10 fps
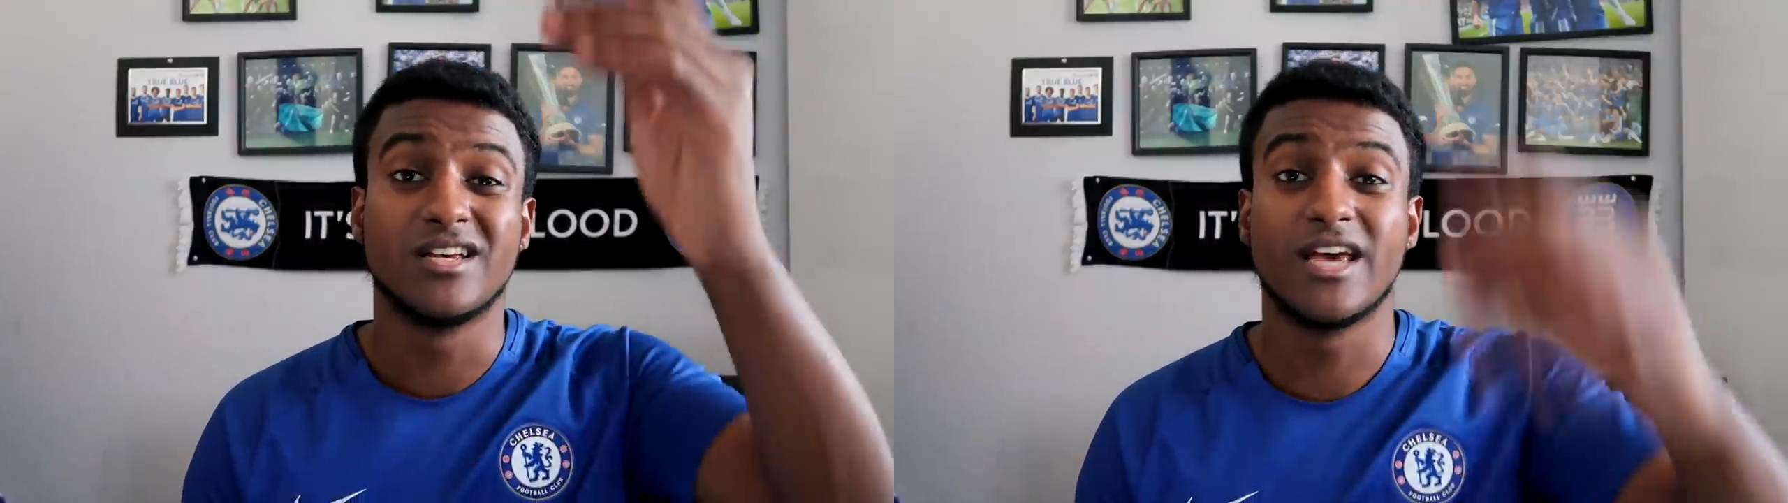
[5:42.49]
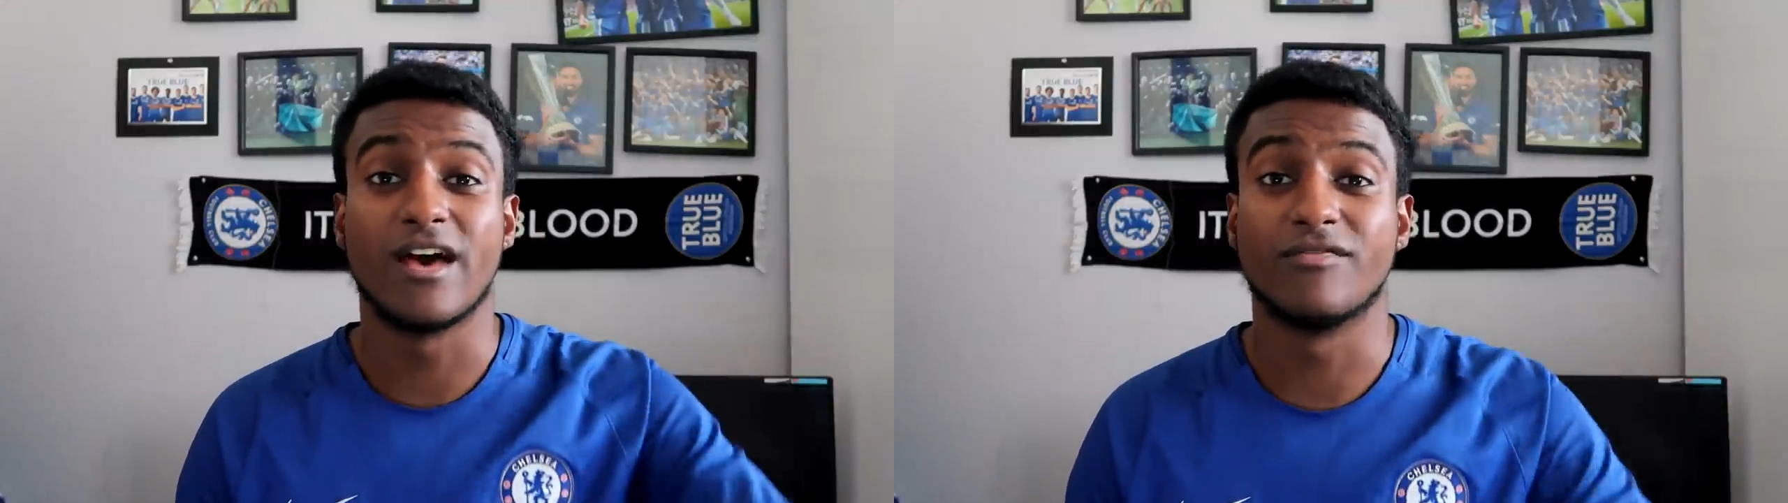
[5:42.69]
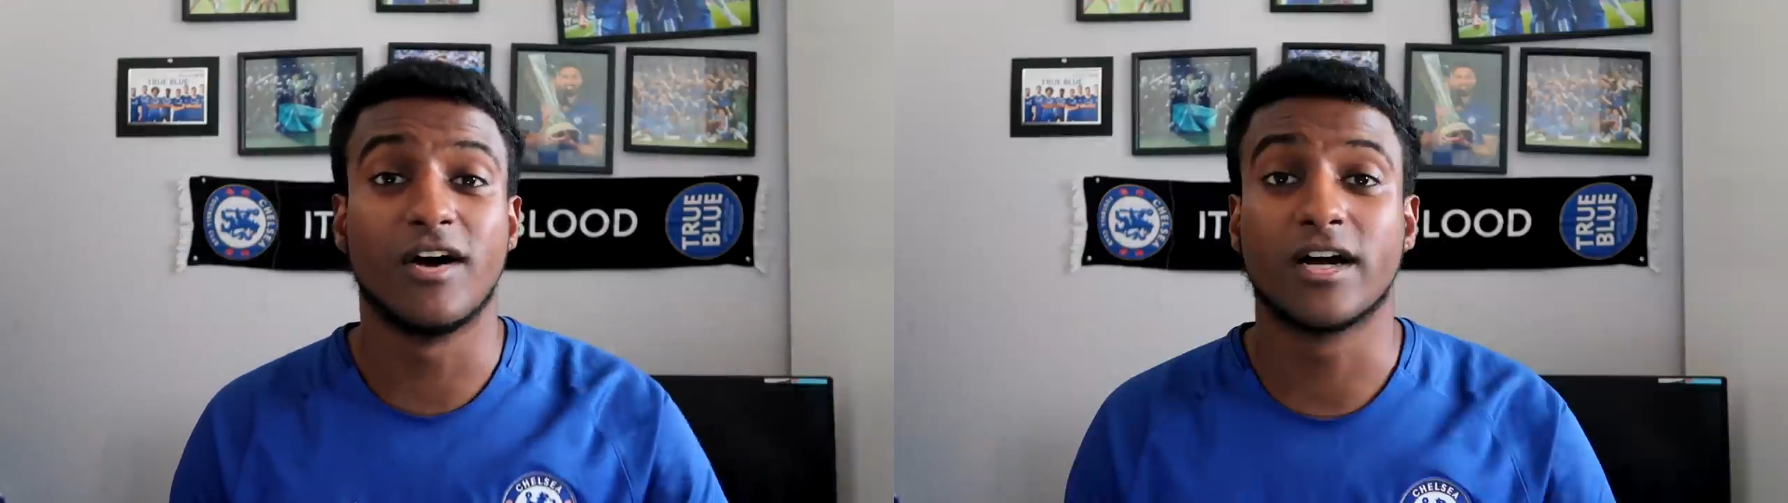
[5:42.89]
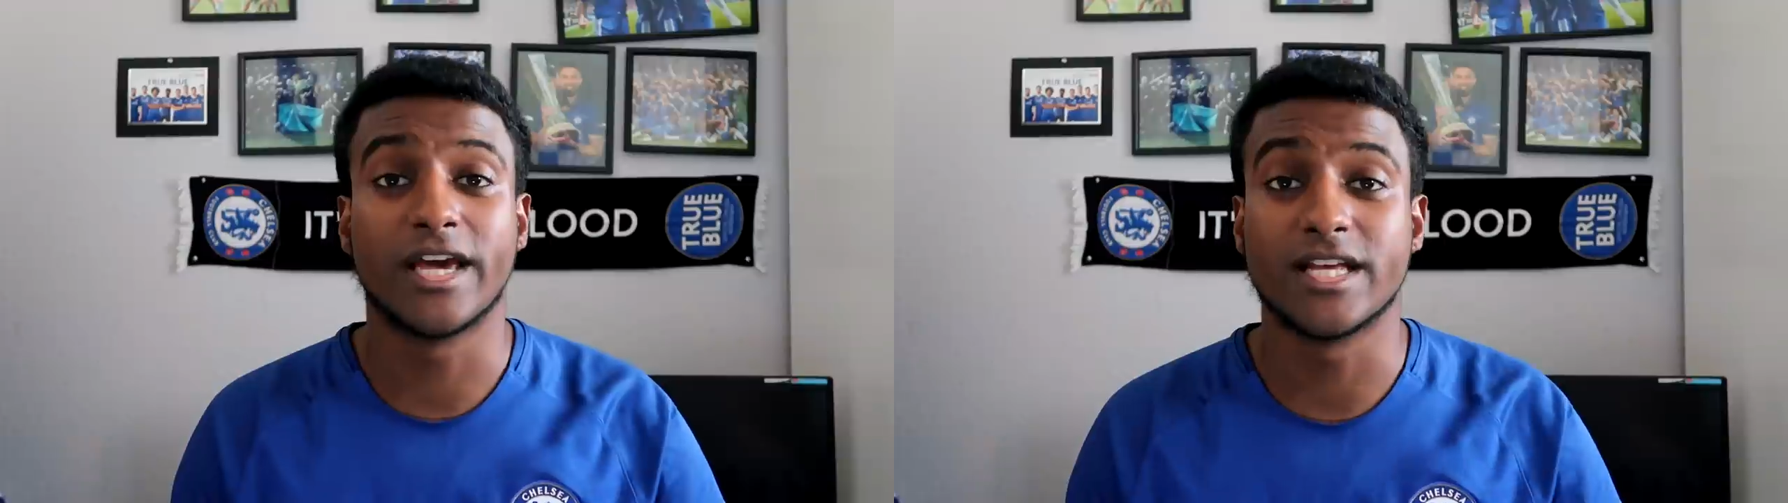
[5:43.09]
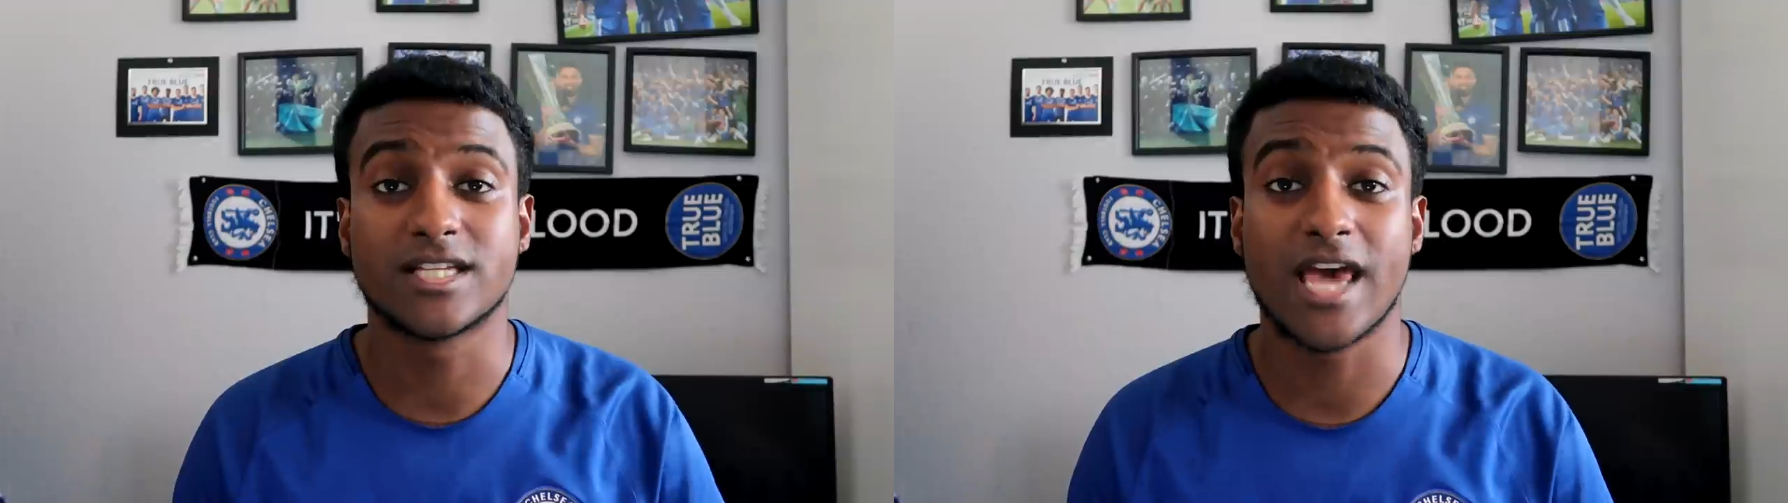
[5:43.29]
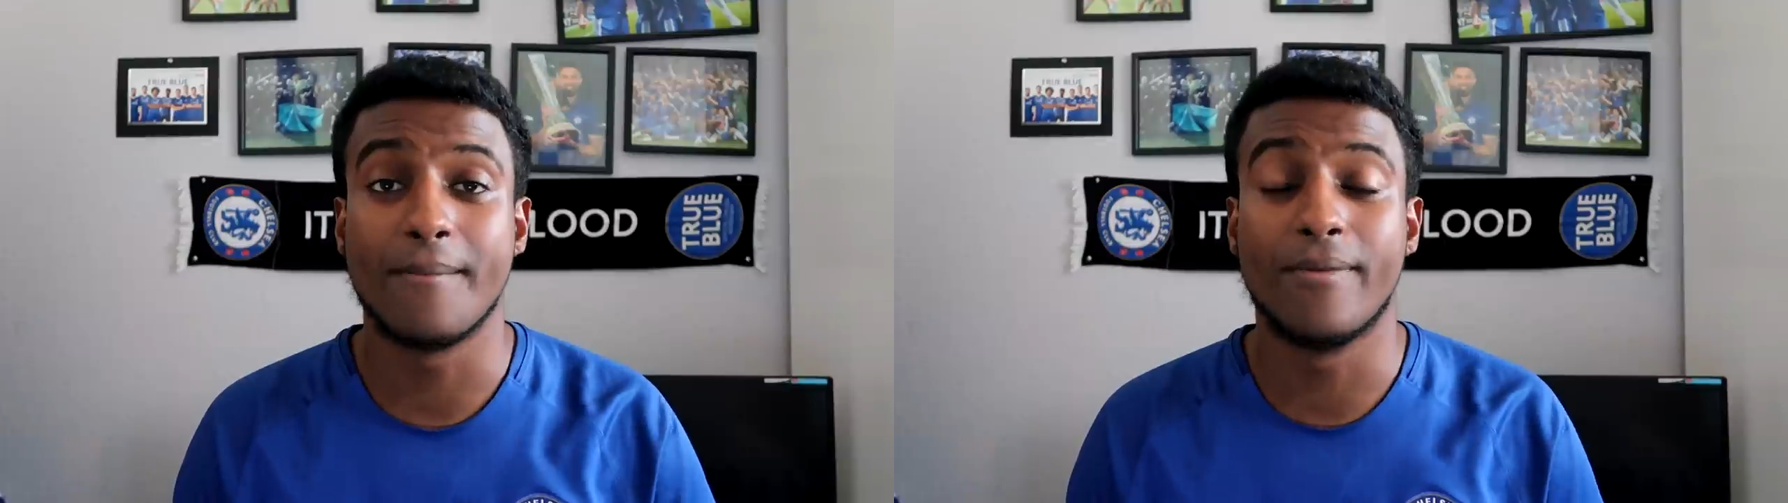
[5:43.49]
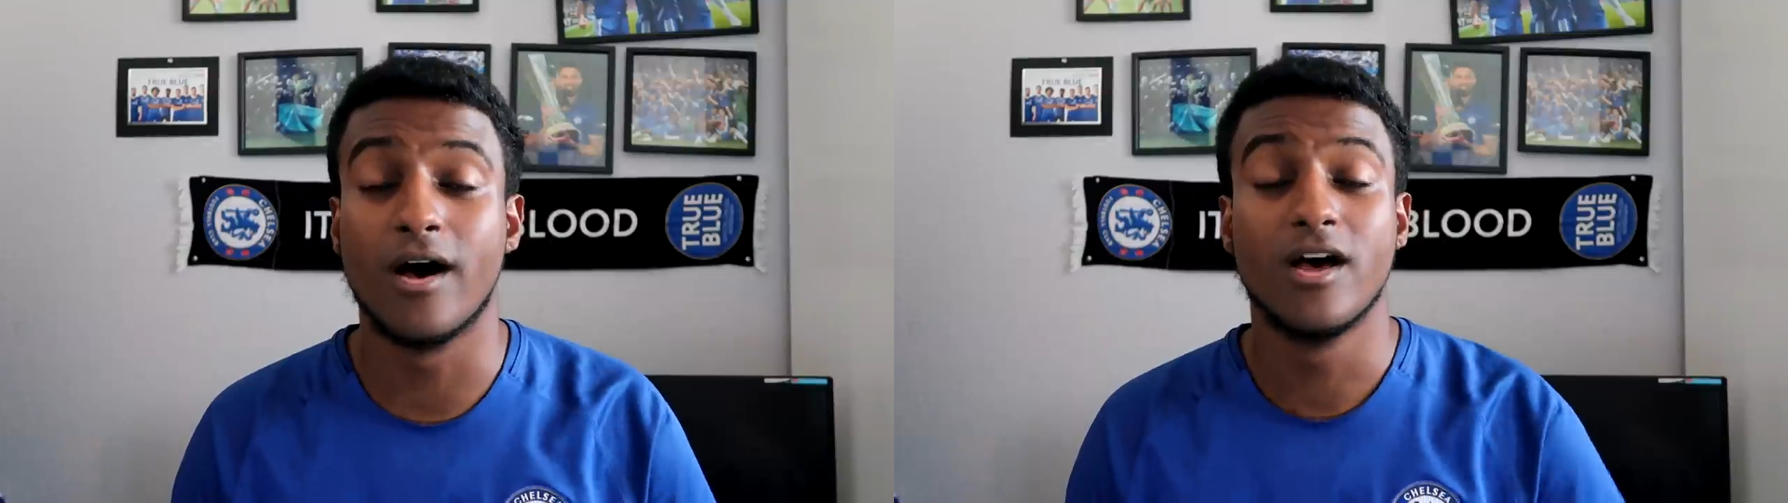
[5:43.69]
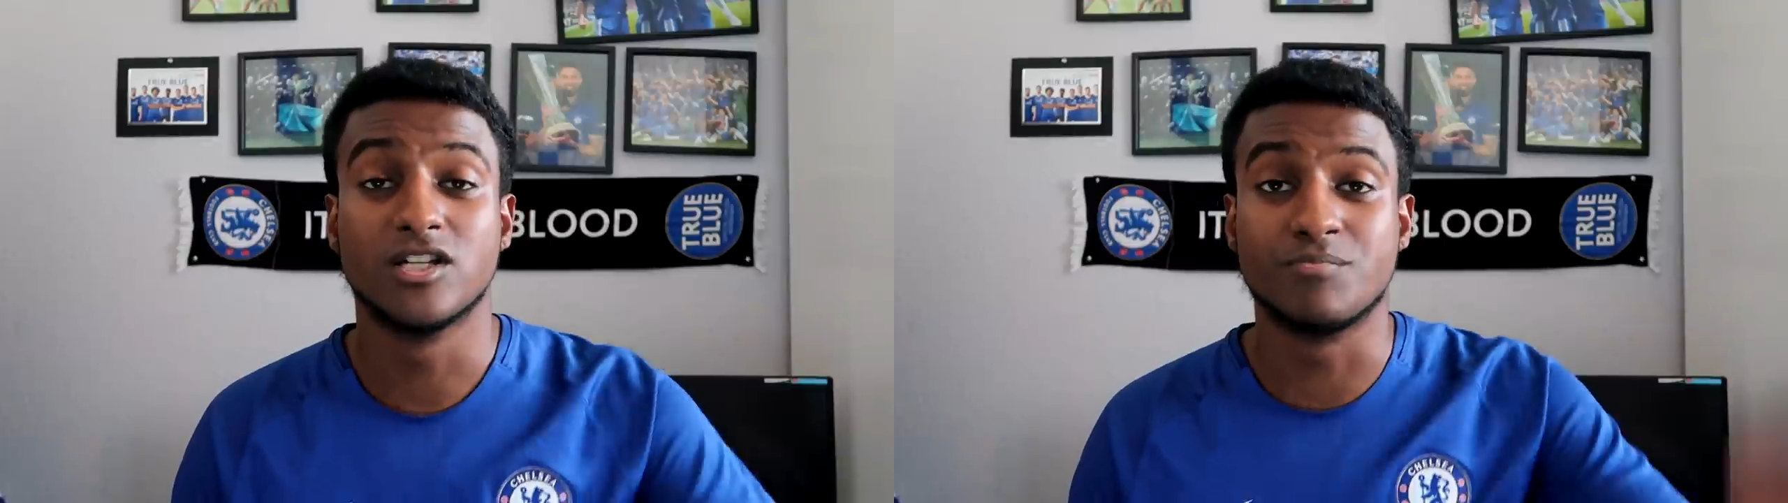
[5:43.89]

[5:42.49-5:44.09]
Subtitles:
yeah, fuck it, it's Kepa.